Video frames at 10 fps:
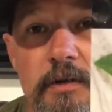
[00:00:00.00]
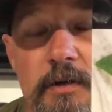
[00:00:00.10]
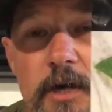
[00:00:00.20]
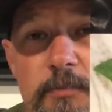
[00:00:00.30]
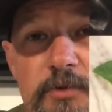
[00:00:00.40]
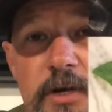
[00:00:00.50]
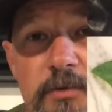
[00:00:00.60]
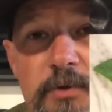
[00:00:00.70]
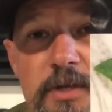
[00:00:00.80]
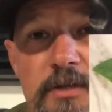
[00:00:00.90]
I'm trying
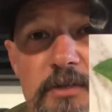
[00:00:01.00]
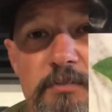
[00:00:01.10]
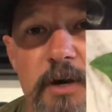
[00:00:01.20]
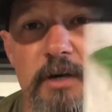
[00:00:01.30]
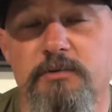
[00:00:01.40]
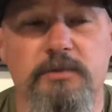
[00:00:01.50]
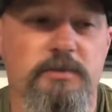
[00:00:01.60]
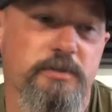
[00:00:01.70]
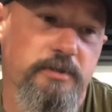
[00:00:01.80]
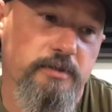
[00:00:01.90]
to read these
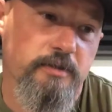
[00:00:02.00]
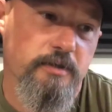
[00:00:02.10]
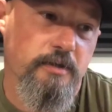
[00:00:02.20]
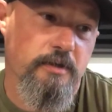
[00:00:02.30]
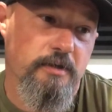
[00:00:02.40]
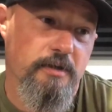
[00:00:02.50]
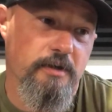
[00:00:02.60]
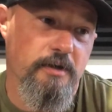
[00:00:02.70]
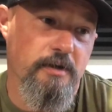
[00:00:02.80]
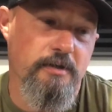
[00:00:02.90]
backwards here.
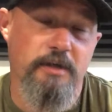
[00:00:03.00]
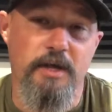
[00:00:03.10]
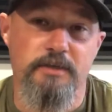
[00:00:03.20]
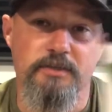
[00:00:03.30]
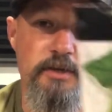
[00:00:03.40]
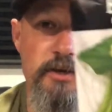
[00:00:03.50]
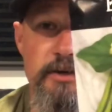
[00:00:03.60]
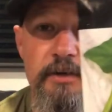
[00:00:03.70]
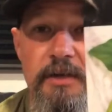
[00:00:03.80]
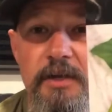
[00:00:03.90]

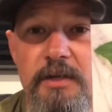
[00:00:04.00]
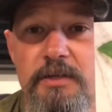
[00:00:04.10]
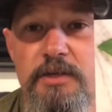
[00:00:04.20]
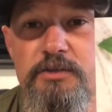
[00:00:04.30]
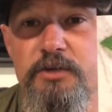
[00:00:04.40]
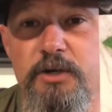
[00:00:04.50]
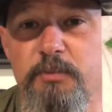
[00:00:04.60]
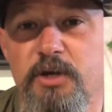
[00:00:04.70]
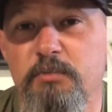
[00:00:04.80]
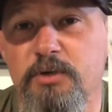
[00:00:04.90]
Canter. These are going to
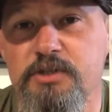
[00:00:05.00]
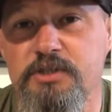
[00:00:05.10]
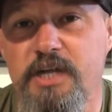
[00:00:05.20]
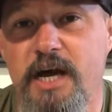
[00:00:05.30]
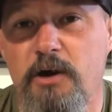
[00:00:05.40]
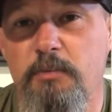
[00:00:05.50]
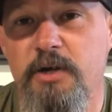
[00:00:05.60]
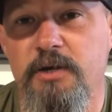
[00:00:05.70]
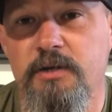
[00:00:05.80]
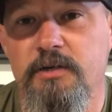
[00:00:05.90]
be a bush style
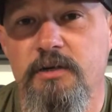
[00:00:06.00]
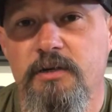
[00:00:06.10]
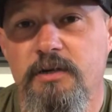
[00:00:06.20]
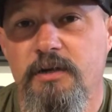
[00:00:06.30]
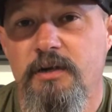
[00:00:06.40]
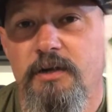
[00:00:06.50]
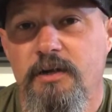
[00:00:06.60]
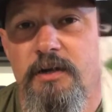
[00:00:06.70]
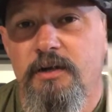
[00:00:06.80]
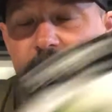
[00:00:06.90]
bean.
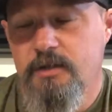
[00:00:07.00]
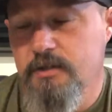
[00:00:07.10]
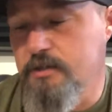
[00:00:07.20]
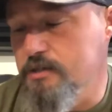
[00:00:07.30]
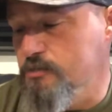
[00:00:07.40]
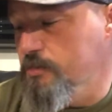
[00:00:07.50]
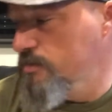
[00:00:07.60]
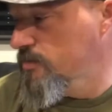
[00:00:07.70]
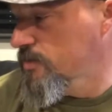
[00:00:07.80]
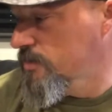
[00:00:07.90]
These will be really